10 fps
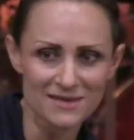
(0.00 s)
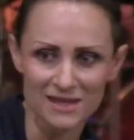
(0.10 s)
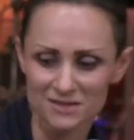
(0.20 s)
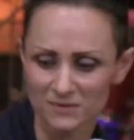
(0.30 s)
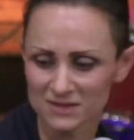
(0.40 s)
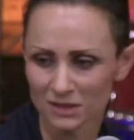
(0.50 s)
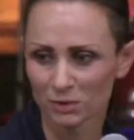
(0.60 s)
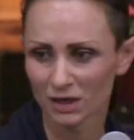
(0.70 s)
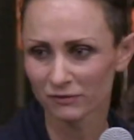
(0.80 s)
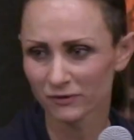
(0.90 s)
That's what
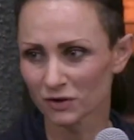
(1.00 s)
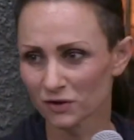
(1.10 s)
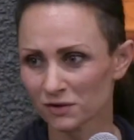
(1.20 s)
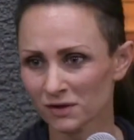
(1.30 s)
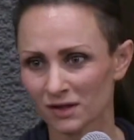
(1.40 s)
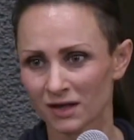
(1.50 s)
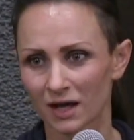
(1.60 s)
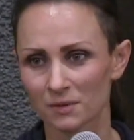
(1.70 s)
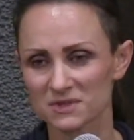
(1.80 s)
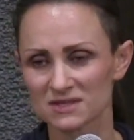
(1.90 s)
someone I follow
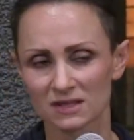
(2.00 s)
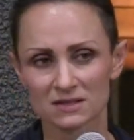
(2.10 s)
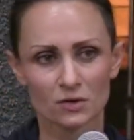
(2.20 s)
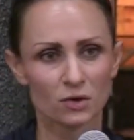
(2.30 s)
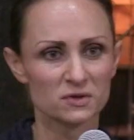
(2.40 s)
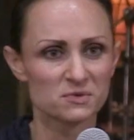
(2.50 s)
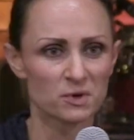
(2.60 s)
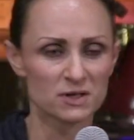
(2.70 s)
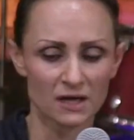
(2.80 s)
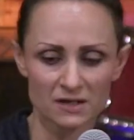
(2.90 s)
um, says calls
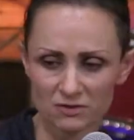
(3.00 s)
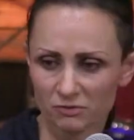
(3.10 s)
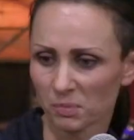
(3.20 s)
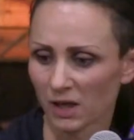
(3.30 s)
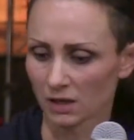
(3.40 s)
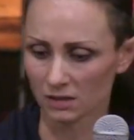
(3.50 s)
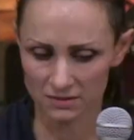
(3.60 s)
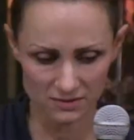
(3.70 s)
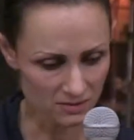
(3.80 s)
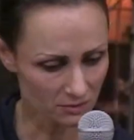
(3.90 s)
productive pain.
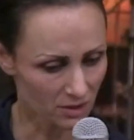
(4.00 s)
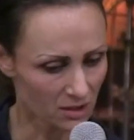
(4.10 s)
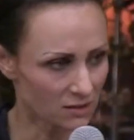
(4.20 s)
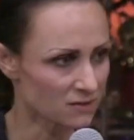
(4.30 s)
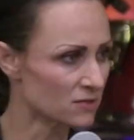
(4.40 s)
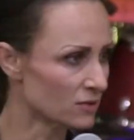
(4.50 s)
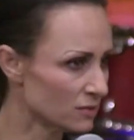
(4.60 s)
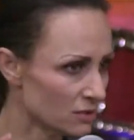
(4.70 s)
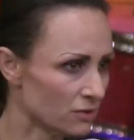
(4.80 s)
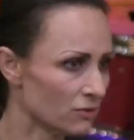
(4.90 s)
This is a grinding
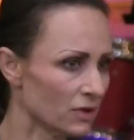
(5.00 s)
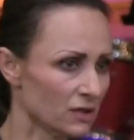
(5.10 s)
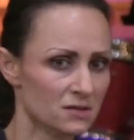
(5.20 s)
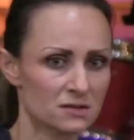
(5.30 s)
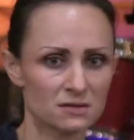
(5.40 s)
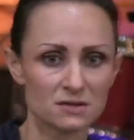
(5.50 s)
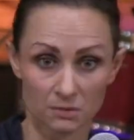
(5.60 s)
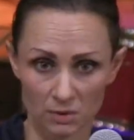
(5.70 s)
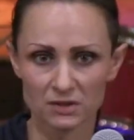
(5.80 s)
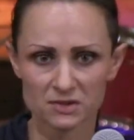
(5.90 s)
stone, and you're on it,
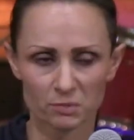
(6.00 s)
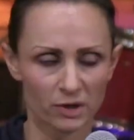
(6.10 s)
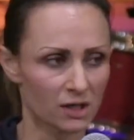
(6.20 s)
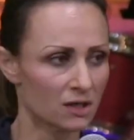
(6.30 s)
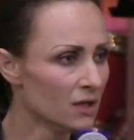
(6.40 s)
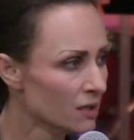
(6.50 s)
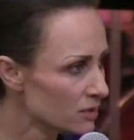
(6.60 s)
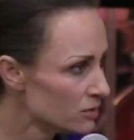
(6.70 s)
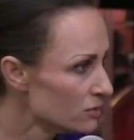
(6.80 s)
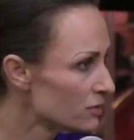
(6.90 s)
similar to bread.
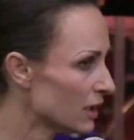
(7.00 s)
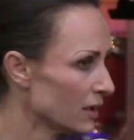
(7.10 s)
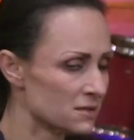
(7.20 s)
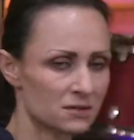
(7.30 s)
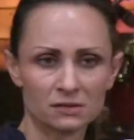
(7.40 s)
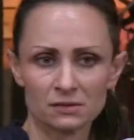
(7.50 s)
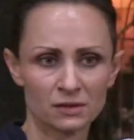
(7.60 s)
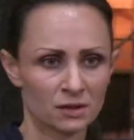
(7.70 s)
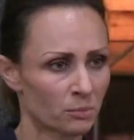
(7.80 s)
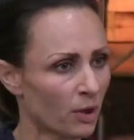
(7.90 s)
You get
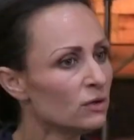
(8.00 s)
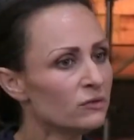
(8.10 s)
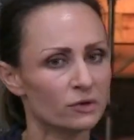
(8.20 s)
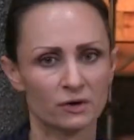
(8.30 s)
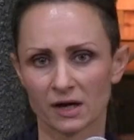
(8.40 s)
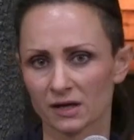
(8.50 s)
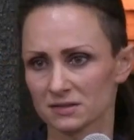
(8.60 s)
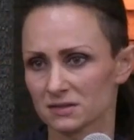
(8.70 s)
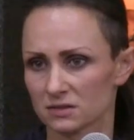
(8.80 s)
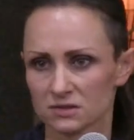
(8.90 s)

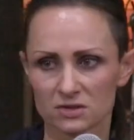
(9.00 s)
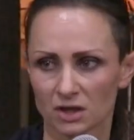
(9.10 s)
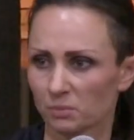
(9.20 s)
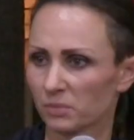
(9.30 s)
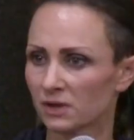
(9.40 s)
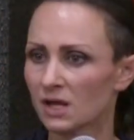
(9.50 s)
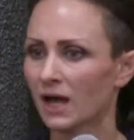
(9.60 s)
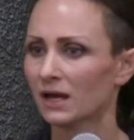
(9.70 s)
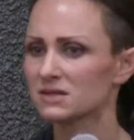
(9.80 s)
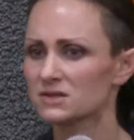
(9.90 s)
pulverized into shape.
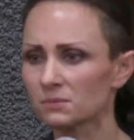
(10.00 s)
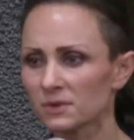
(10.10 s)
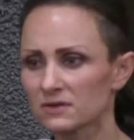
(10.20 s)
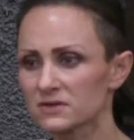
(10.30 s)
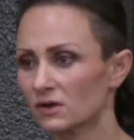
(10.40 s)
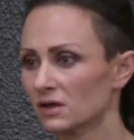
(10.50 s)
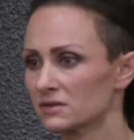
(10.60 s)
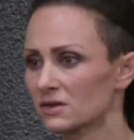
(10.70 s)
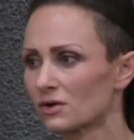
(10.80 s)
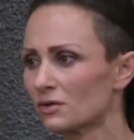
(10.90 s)
And it's not because God
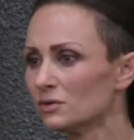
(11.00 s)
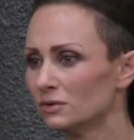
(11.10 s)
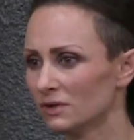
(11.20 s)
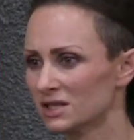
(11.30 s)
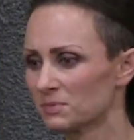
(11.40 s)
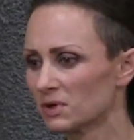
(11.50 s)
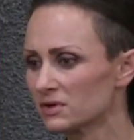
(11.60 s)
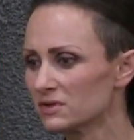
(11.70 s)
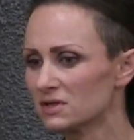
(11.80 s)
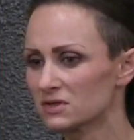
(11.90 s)
is cruel, it's
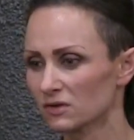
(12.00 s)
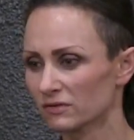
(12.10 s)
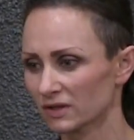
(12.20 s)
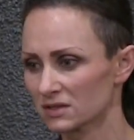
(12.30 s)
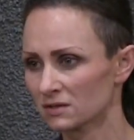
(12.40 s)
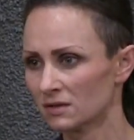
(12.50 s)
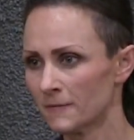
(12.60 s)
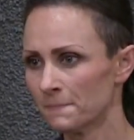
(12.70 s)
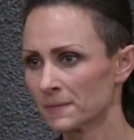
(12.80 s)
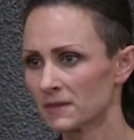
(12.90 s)
because you deserve it.
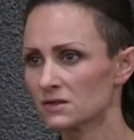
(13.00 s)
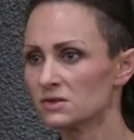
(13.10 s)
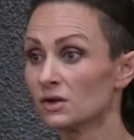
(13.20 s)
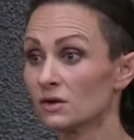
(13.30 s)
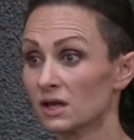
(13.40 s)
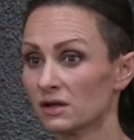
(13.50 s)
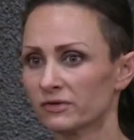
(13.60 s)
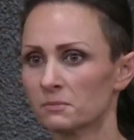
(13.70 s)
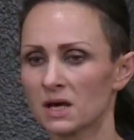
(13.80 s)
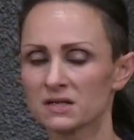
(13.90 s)
Did you know that
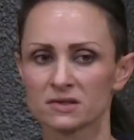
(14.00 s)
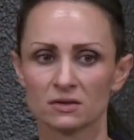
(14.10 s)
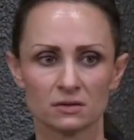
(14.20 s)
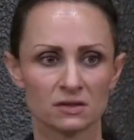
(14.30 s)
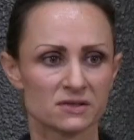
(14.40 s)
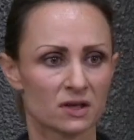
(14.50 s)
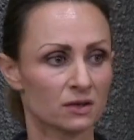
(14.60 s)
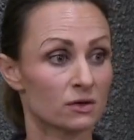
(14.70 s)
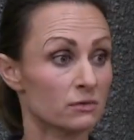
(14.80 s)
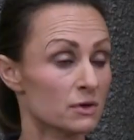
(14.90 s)
if a muscle is
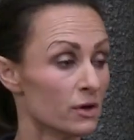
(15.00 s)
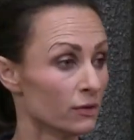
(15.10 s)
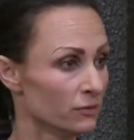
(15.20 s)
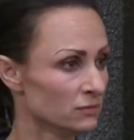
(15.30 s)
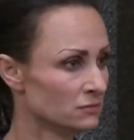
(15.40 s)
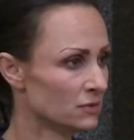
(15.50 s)
going to grow,